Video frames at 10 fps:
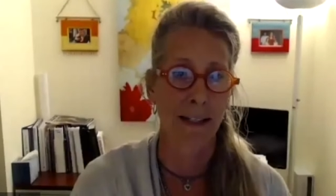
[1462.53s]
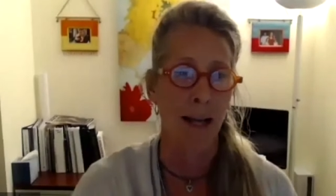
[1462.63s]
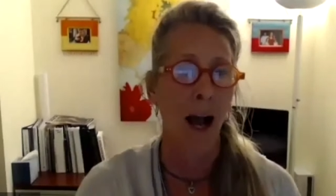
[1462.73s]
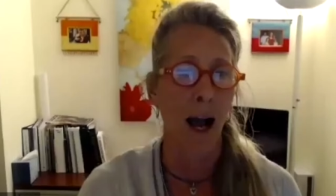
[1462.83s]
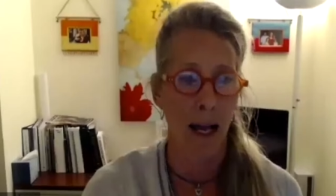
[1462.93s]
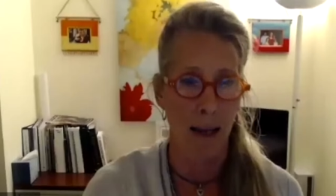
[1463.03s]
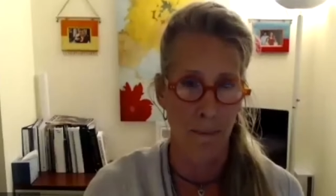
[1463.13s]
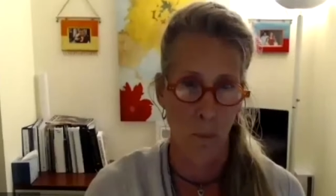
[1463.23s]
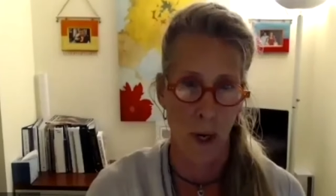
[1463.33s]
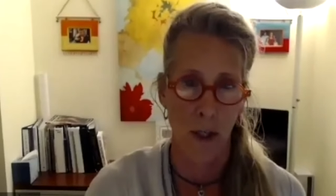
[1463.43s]

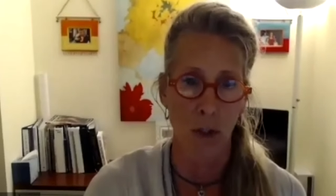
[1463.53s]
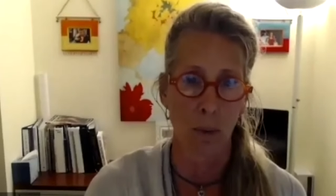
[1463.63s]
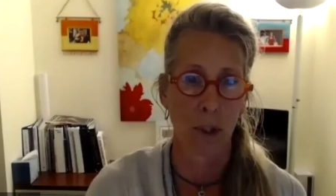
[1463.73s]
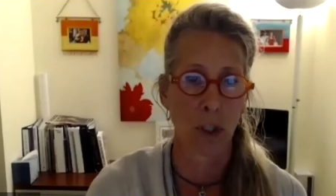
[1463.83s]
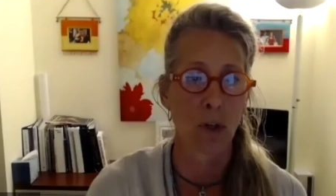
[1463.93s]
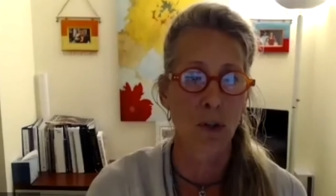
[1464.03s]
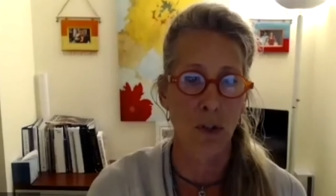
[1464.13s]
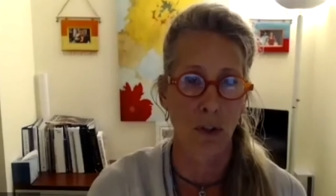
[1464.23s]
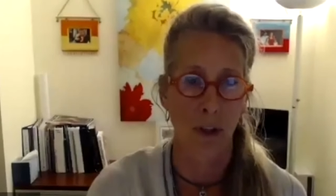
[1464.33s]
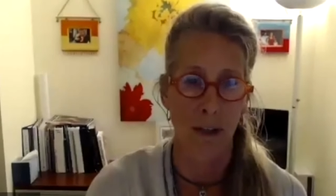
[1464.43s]
time where you would
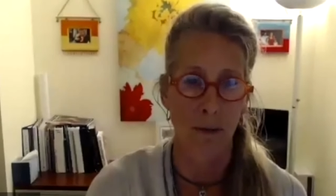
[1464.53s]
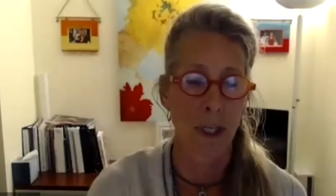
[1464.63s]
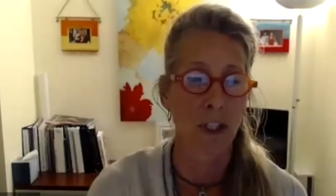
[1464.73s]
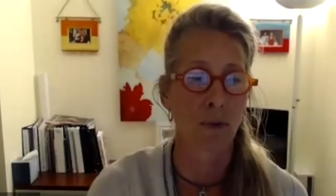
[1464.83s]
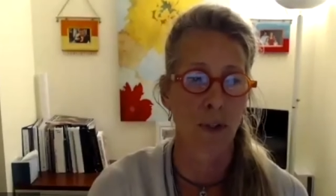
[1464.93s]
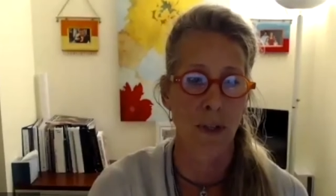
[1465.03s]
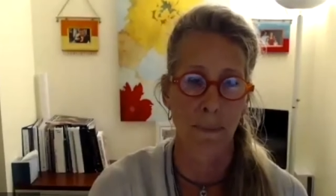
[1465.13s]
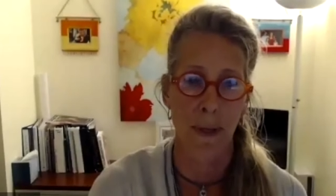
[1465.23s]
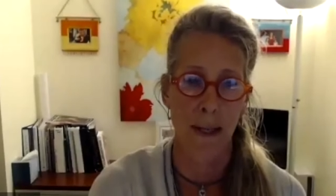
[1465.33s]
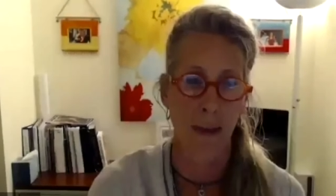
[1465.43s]
usually reach for
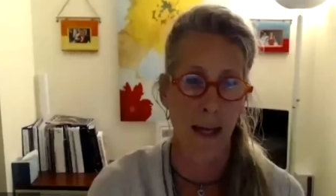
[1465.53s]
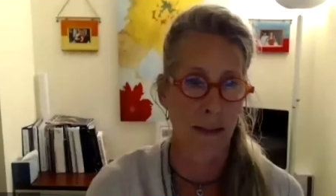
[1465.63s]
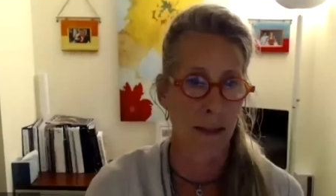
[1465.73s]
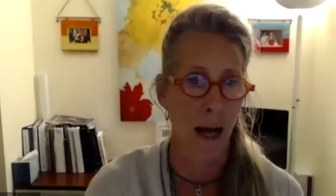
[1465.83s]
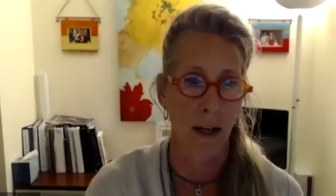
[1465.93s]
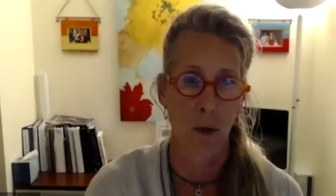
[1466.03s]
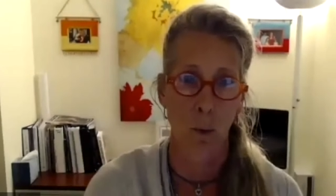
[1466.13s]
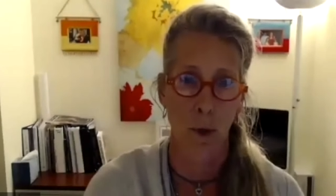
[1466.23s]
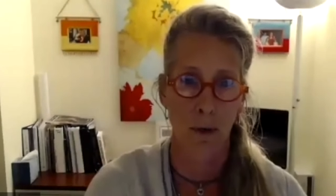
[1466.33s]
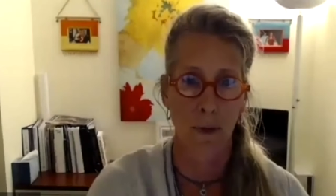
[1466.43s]
something that's not going to
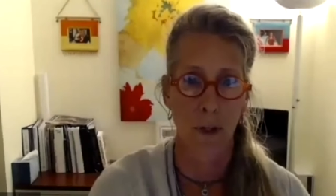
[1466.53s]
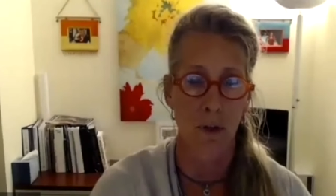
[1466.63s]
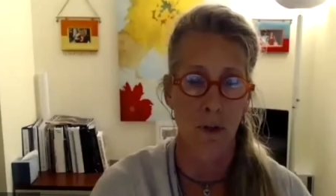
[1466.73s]
work for you.